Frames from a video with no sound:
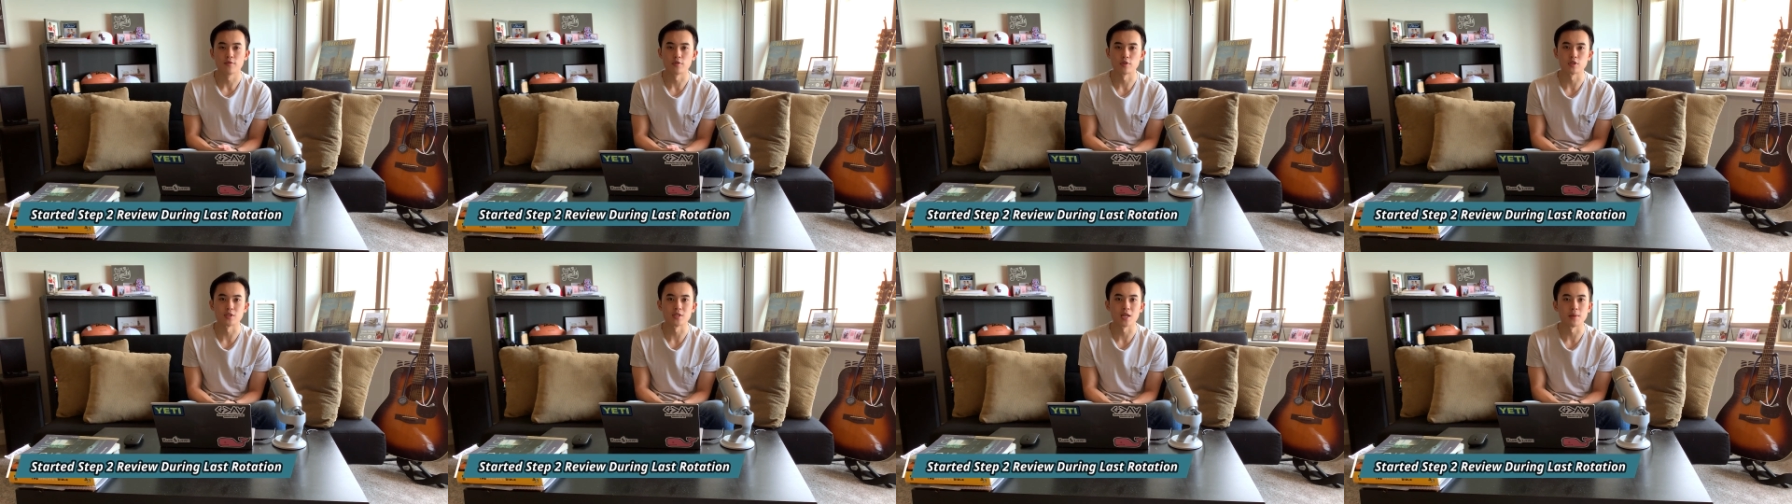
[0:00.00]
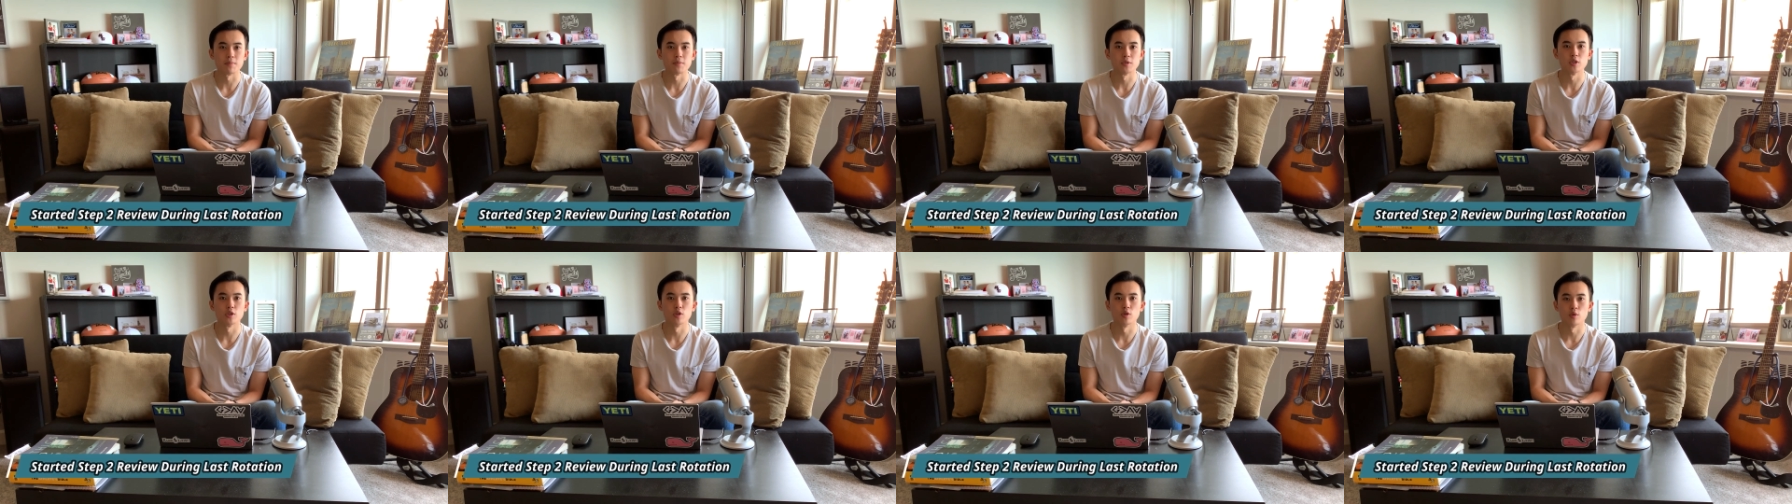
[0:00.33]
for
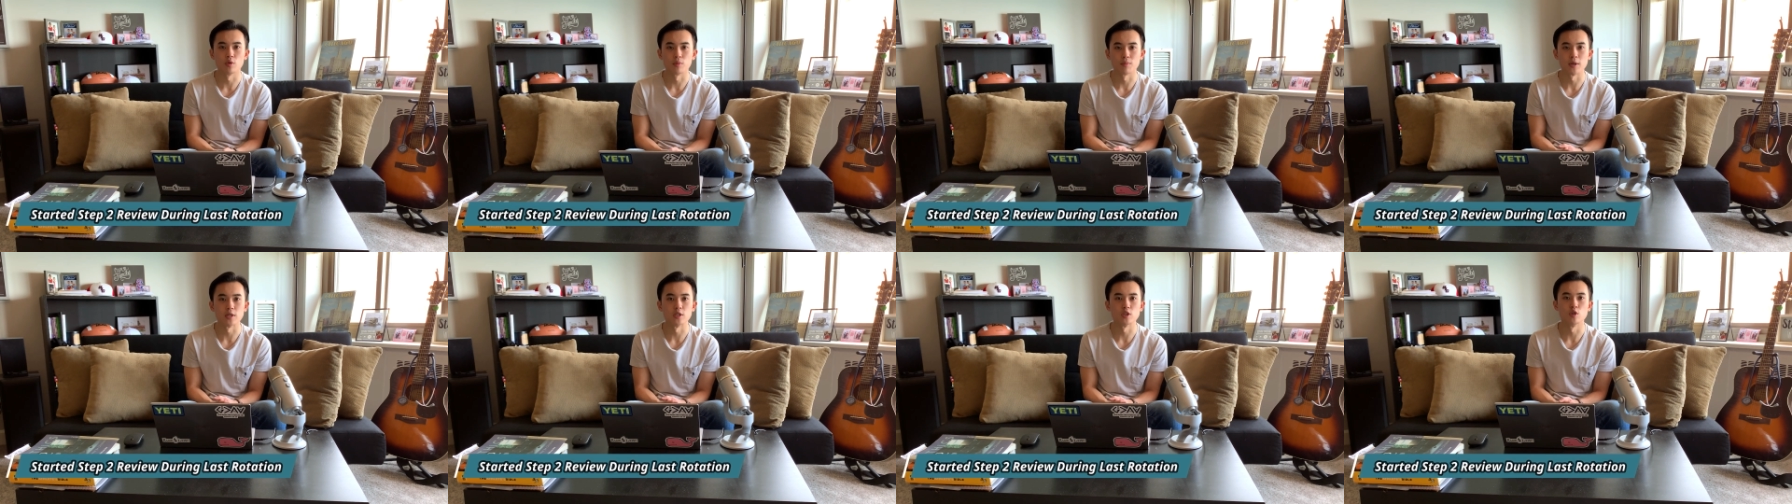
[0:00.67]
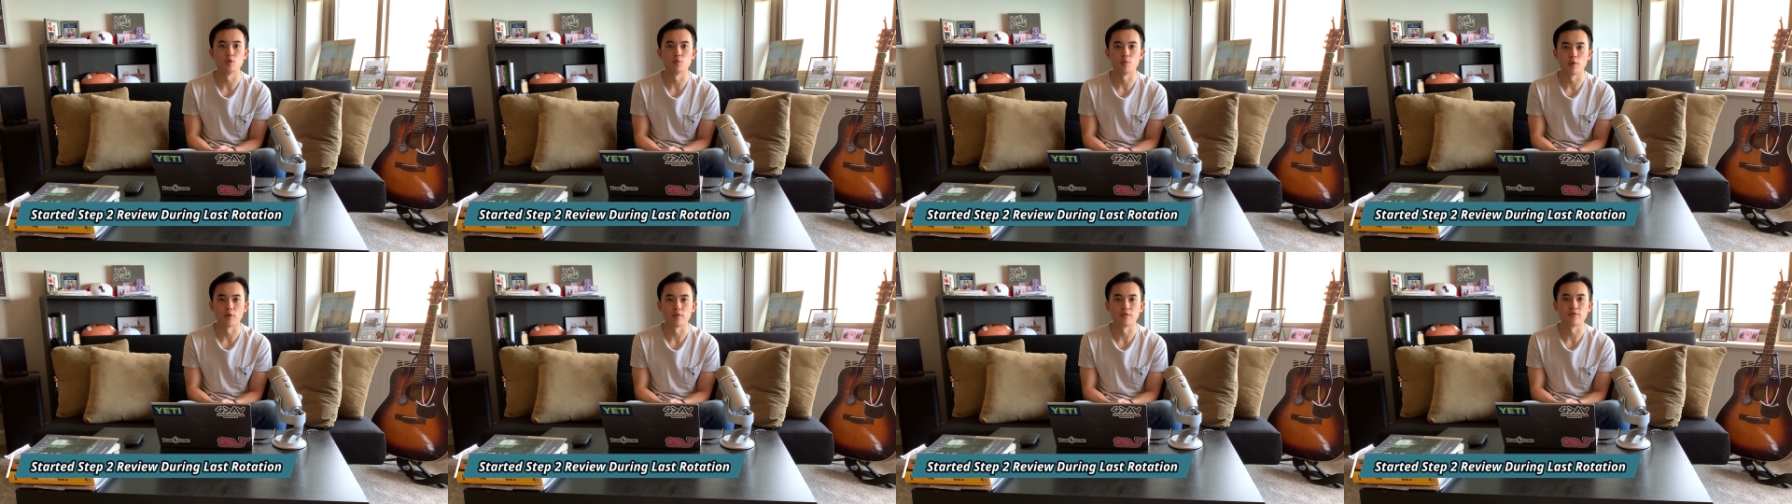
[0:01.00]
step two with my
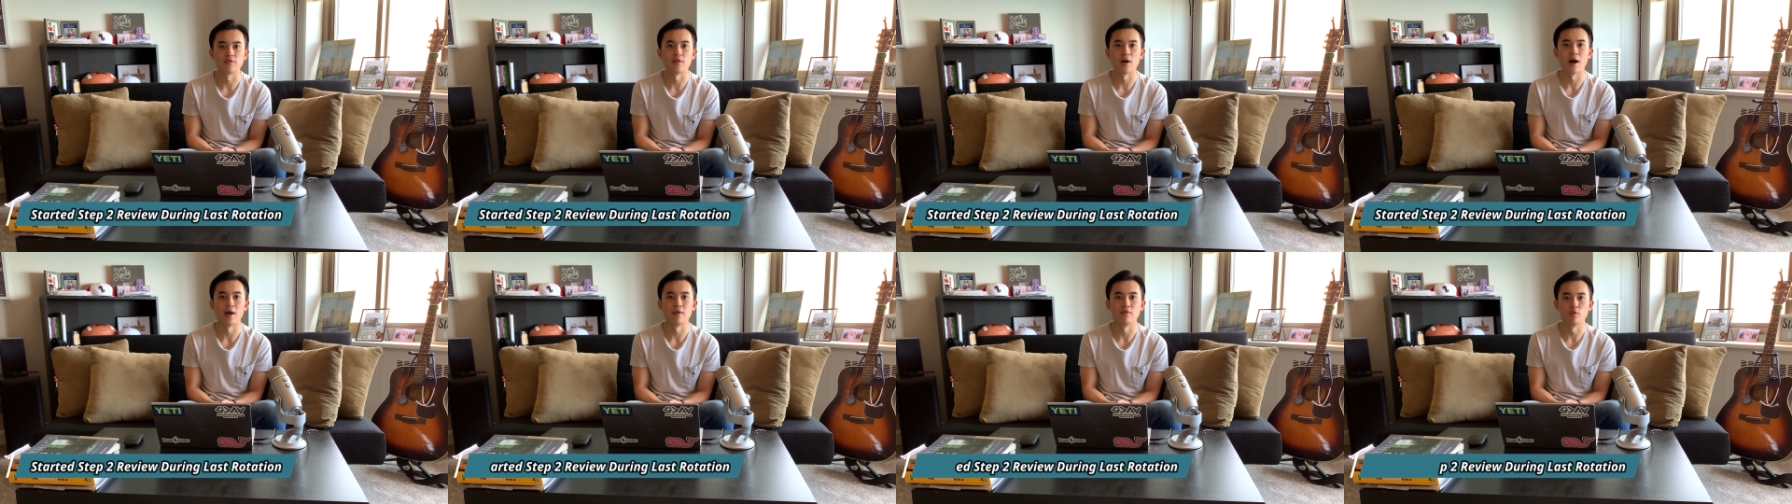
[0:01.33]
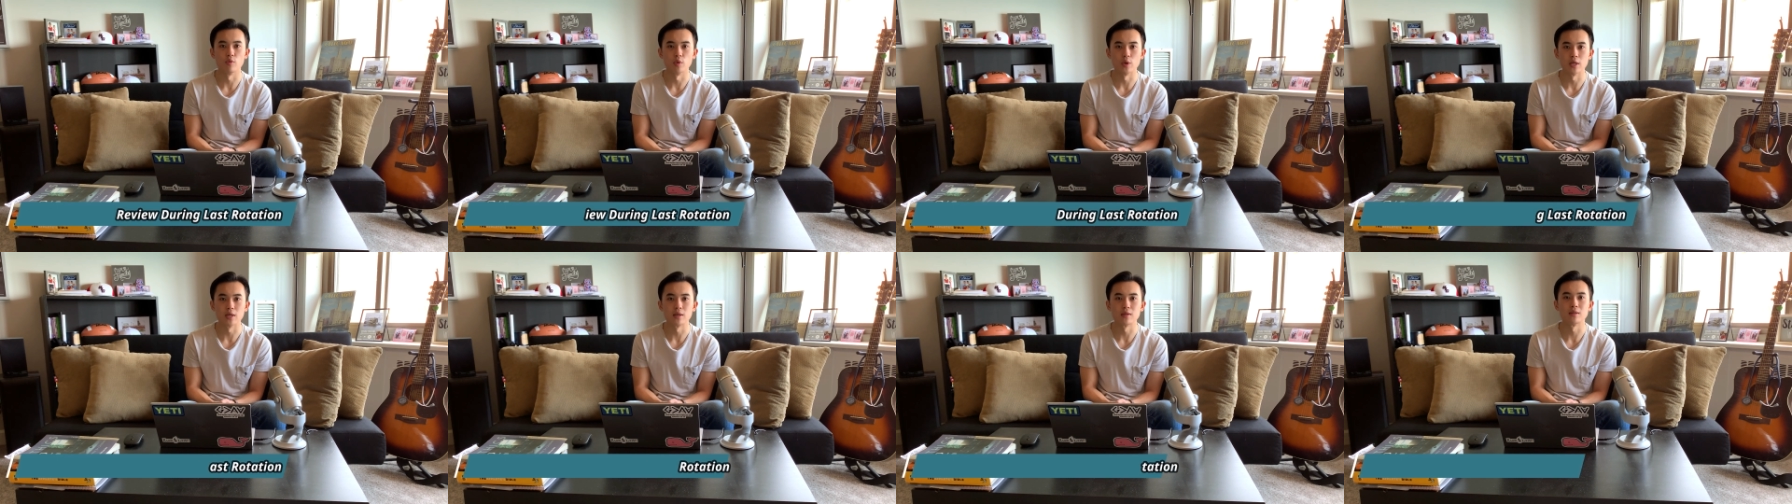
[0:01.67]
2.5
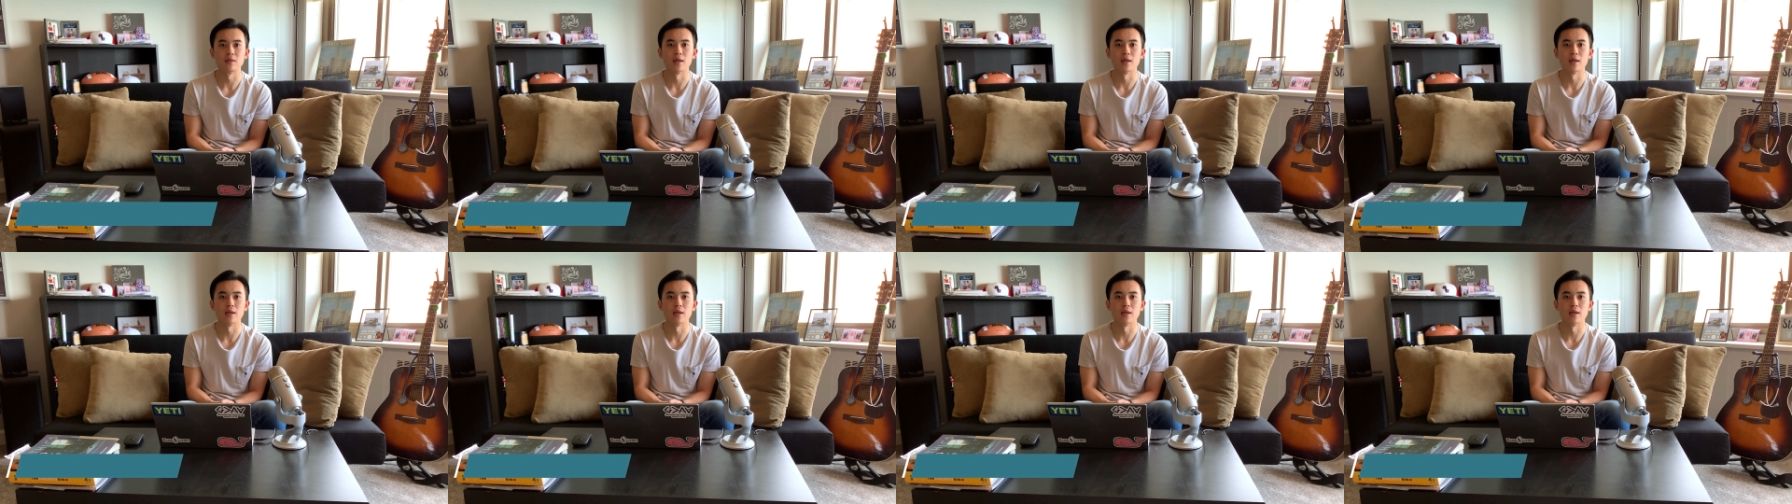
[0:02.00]
week